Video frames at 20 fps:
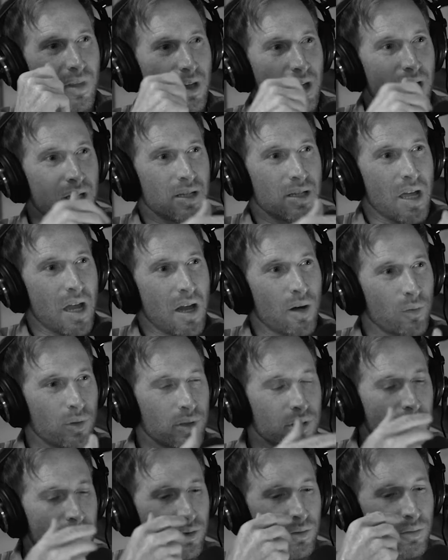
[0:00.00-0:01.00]
And now
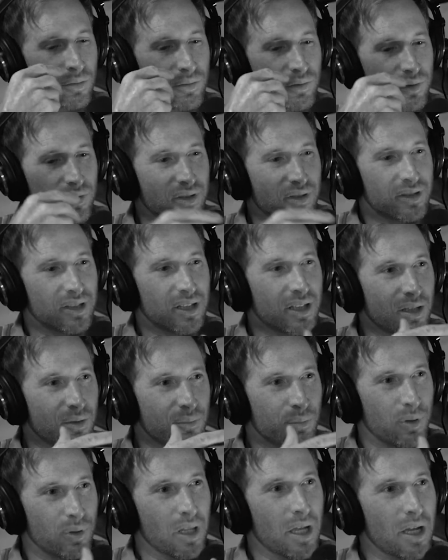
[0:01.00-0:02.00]
when you sing
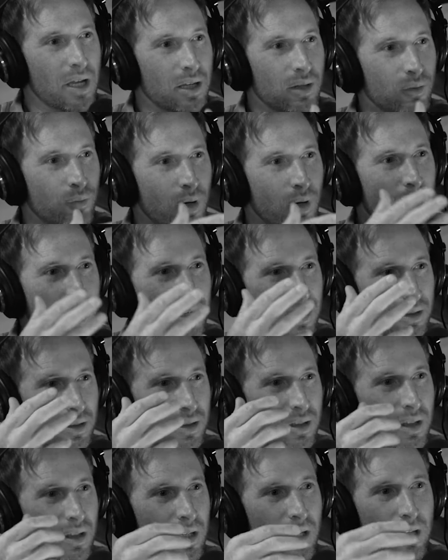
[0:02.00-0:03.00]
and play and write
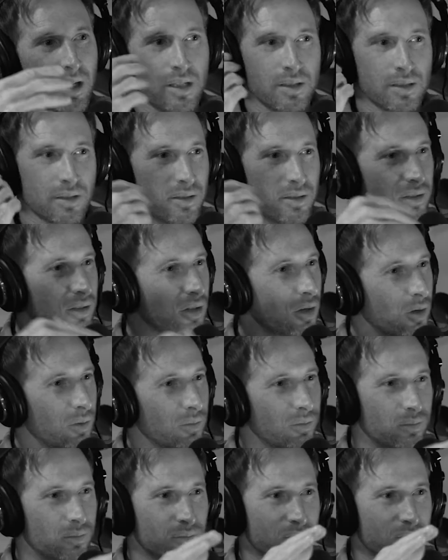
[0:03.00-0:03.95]
and just go,